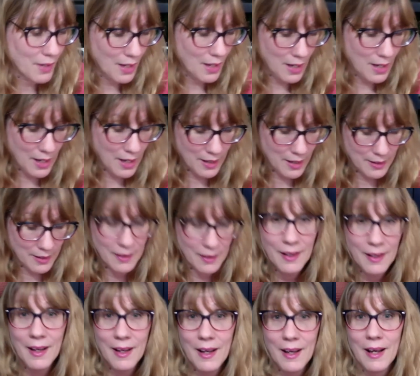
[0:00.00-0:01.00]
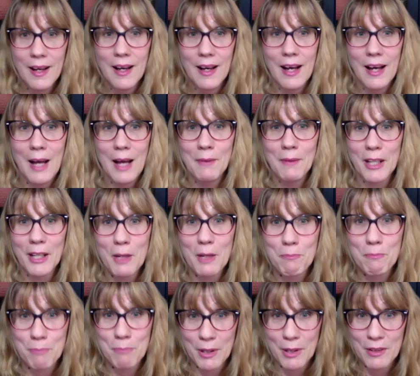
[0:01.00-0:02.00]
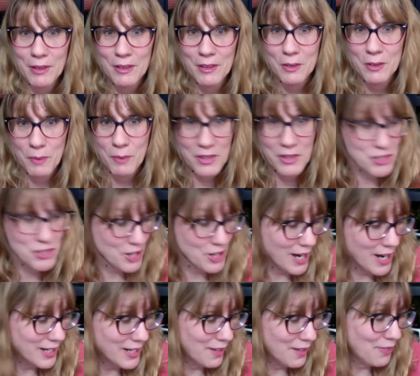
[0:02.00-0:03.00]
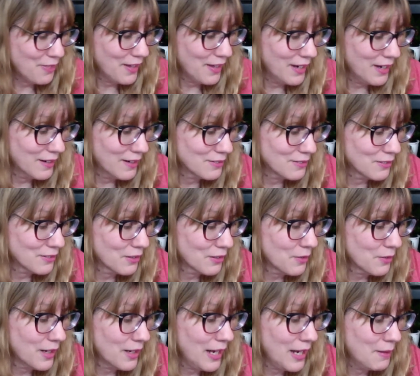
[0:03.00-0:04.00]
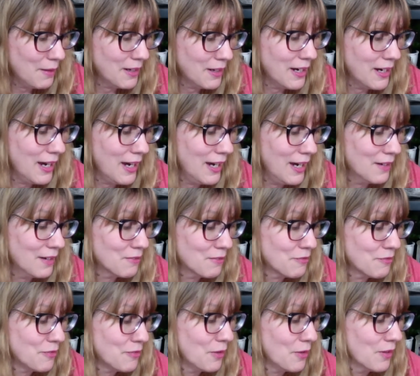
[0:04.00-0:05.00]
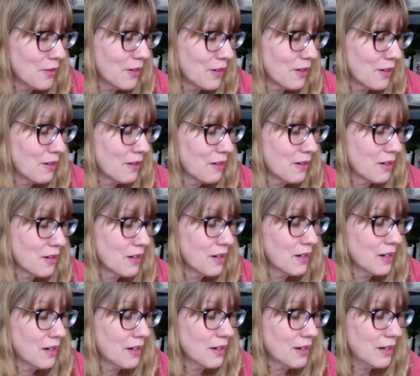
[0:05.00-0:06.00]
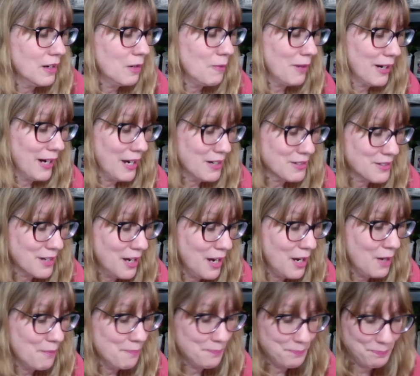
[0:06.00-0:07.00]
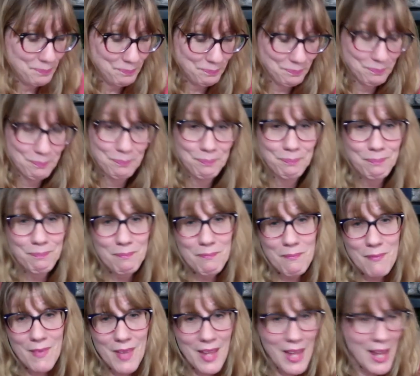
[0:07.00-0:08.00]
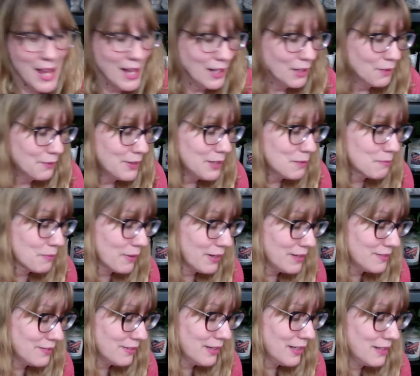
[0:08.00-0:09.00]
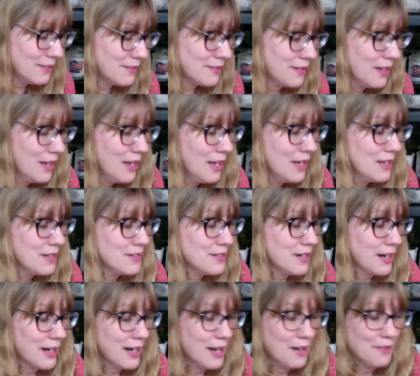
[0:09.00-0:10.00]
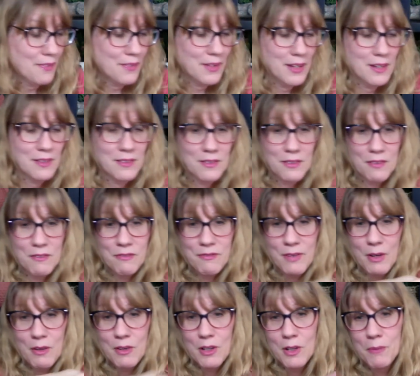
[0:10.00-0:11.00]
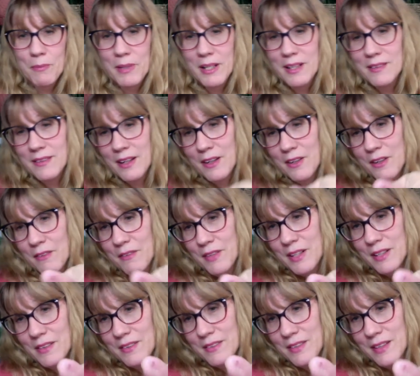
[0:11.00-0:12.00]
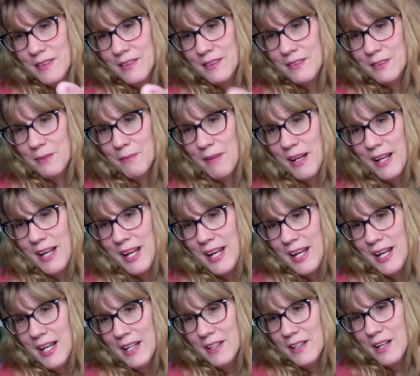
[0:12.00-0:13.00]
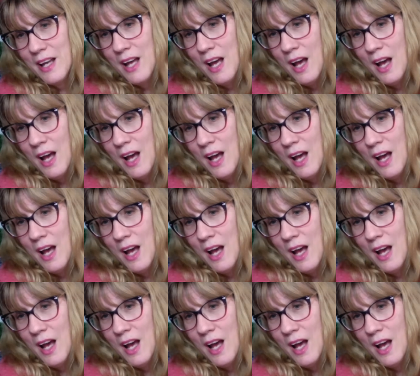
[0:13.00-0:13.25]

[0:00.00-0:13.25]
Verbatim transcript: uh, I'm like a bird with shiny things. Look what I got for, oh my gosh, um, Halloween bracelets. Check out these focal beads. I don't know if you can see these in my hand.